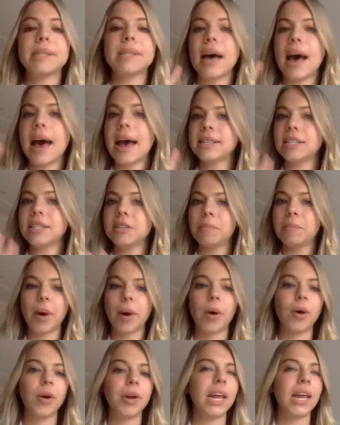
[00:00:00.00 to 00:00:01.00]
capsized
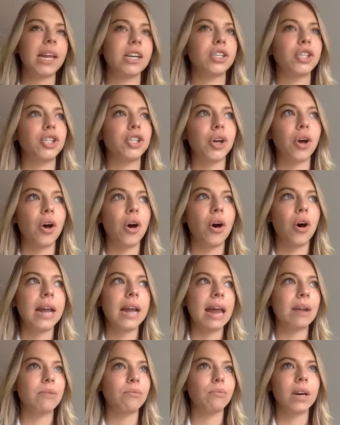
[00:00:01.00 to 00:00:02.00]
a boat in a
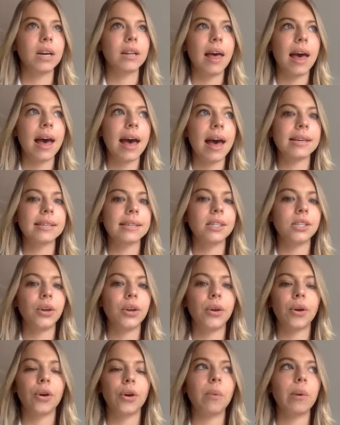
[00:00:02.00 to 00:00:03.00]
shot and realized,
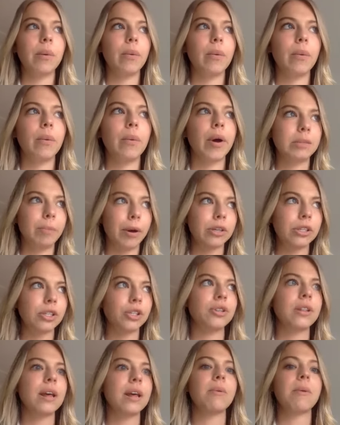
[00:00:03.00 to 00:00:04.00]
you know, we weren't
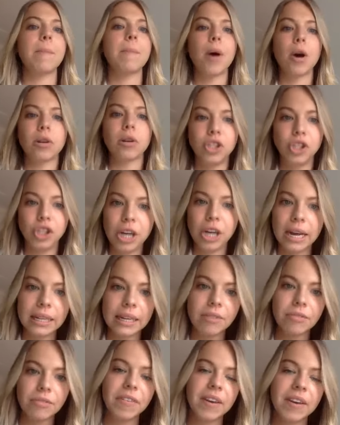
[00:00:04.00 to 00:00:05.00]
supposed to. There were box
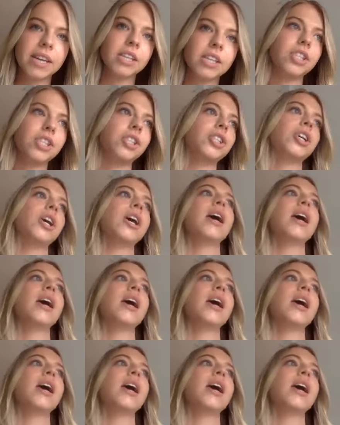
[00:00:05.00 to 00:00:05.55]
jellyfish.